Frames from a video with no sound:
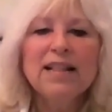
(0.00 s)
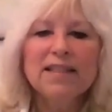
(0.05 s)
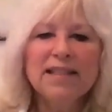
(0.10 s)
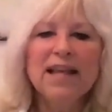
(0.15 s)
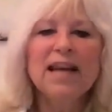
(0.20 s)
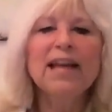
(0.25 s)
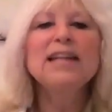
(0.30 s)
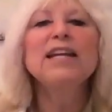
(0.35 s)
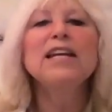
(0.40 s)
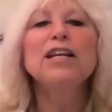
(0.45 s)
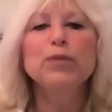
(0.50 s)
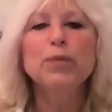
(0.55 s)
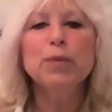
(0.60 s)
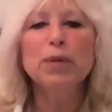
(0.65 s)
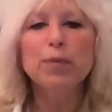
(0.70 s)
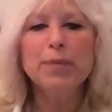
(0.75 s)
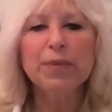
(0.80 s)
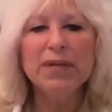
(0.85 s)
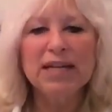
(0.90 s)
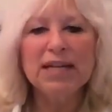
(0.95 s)
then it
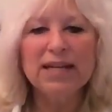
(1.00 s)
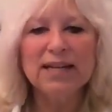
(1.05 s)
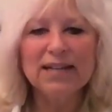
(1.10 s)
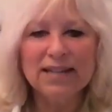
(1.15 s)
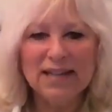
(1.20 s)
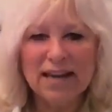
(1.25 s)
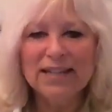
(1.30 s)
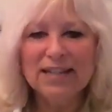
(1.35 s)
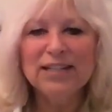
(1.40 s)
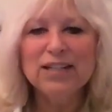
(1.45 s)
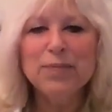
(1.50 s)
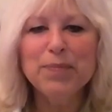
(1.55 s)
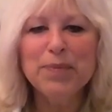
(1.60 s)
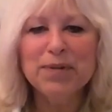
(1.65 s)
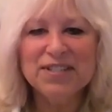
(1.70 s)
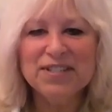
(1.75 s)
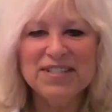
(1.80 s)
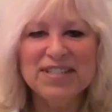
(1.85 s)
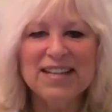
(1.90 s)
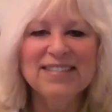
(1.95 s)
will be
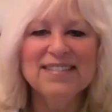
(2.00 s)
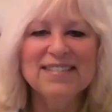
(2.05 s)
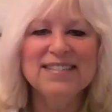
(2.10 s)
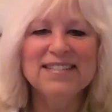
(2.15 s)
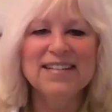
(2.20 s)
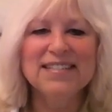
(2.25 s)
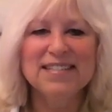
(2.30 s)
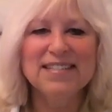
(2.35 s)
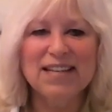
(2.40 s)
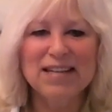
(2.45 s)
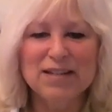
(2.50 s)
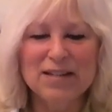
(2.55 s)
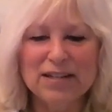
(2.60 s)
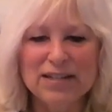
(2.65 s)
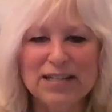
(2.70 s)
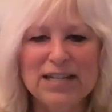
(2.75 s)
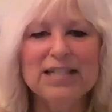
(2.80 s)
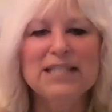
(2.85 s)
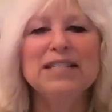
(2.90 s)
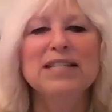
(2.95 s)
90%
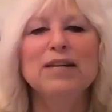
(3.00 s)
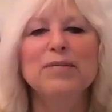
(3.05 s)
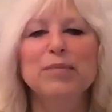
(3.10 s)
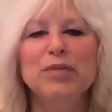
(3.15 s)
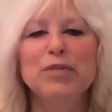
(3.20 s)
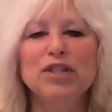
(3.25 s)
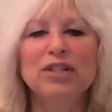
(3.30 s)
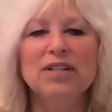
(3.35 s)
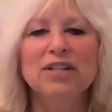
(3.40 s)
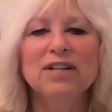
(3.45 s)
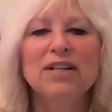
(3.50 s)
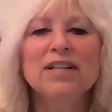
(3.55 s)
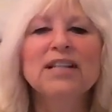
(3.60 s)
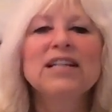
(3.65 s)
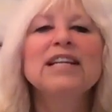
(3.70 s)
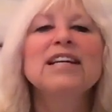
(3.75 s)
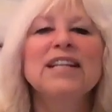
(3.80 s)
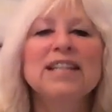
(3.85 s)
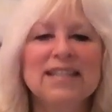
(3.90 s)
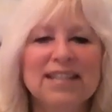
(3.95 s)
deception
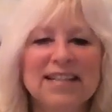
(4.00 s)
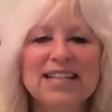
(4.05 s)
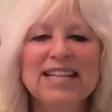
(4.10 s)
at